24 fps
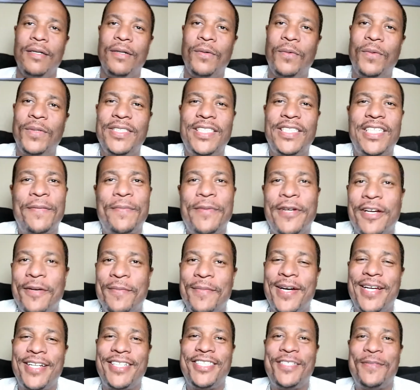What's up,
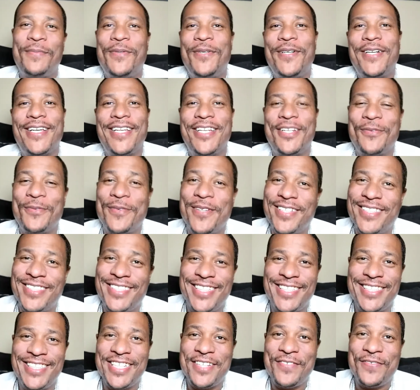everybody? It's your boy, Getting Real
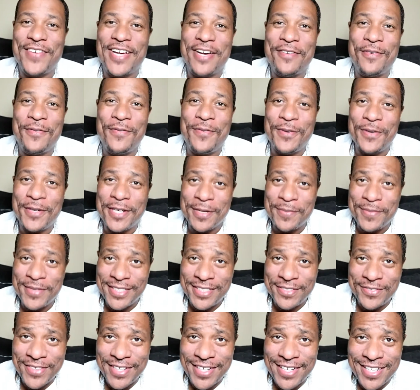JT 504, coming
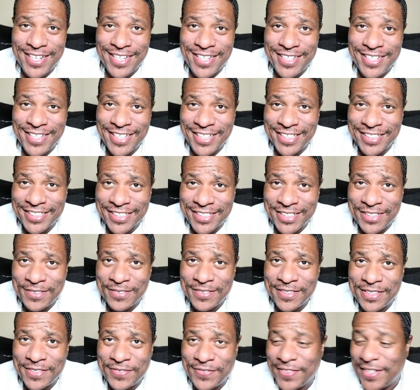to another
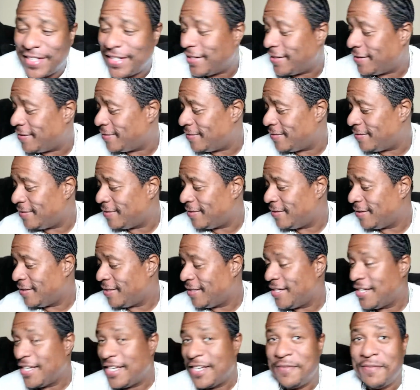exclusive video.
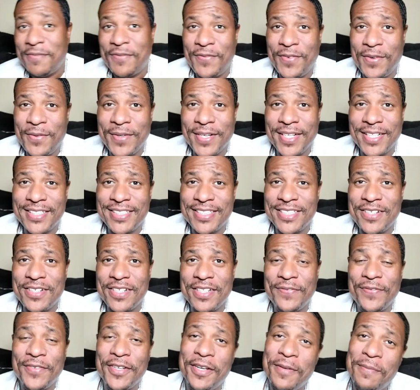Before we get started on
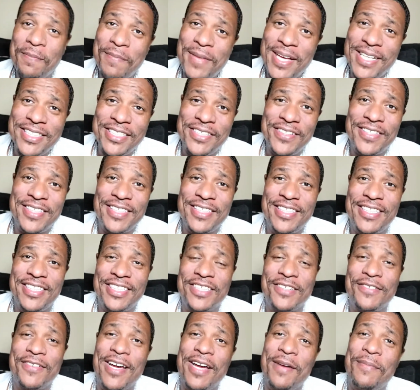this video, make sure you hit the
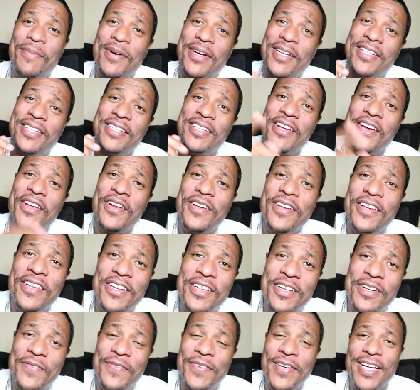subscribe button, turn on your
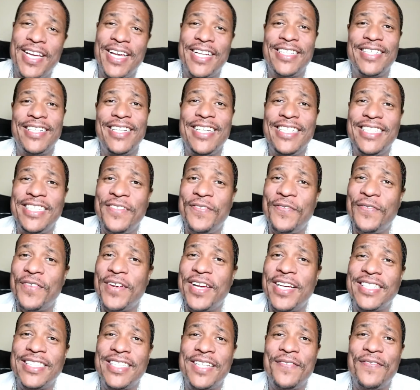notifications, let your
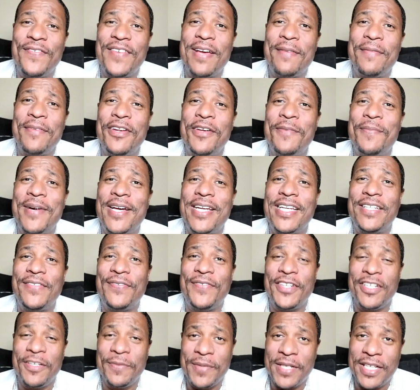friends and family know about this
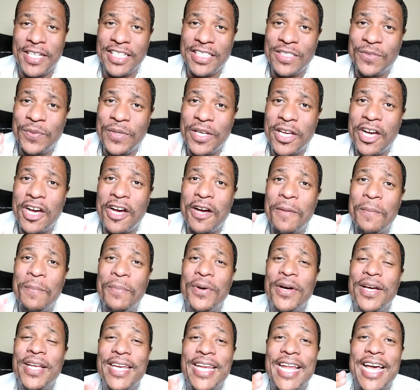video because we are
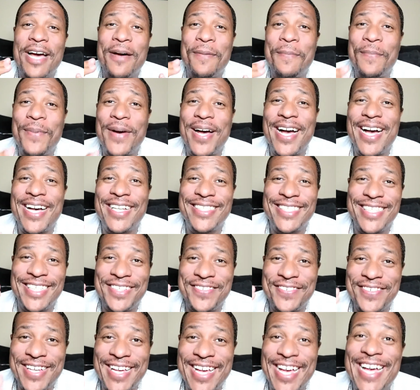putting out
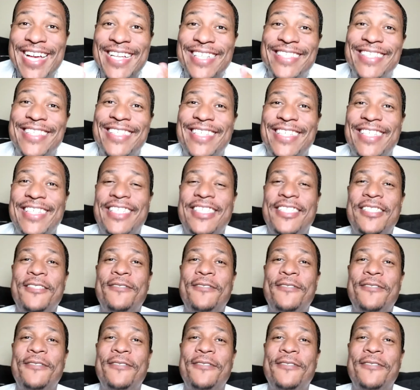positive content.